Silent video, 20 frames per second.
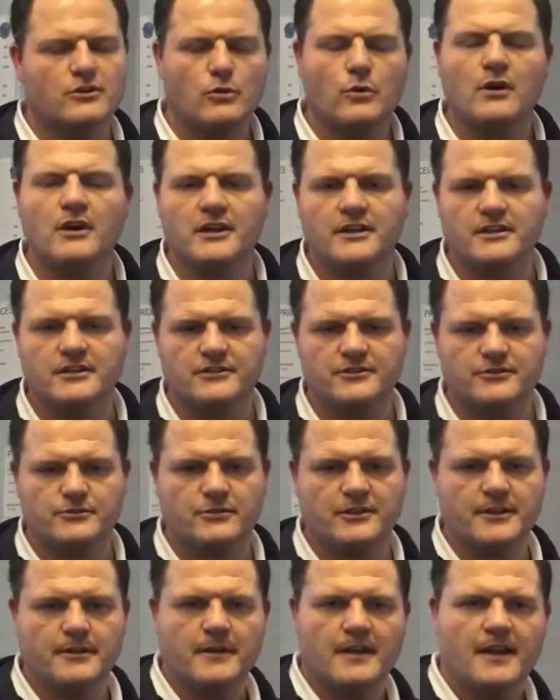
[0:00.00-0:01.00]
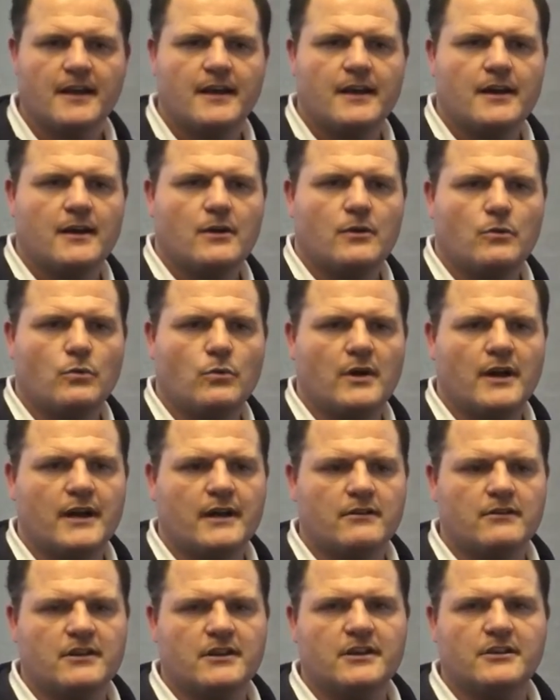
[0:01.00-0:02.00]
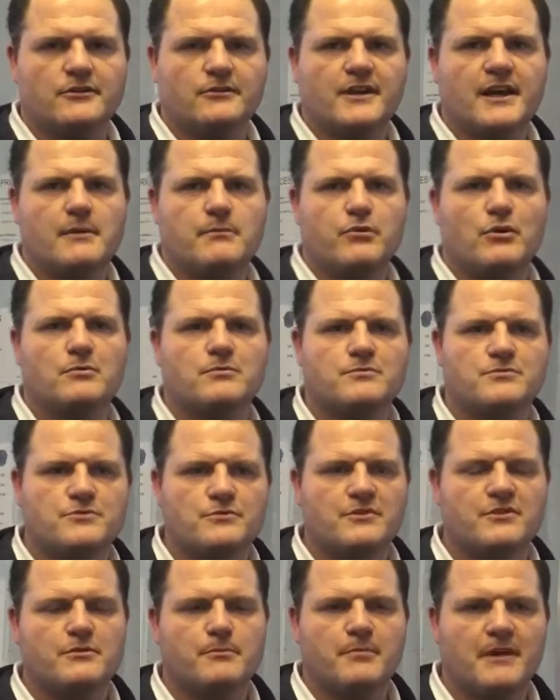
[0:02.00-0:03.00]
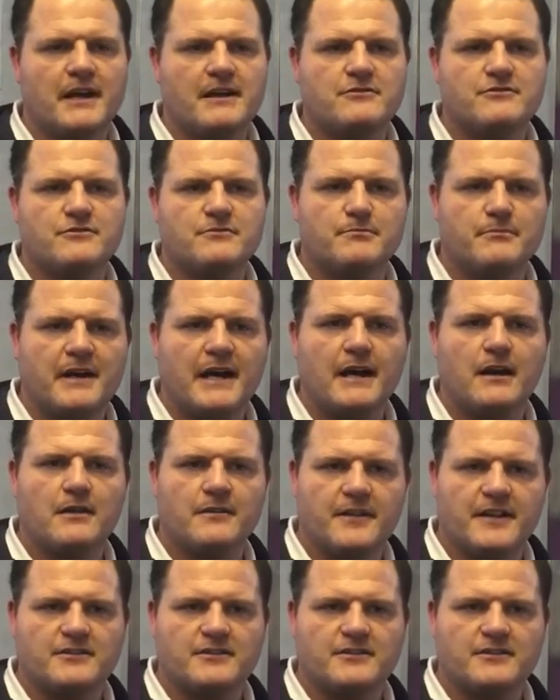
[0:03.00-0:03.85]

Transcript: equina, where you get problems with your bladder and bowel,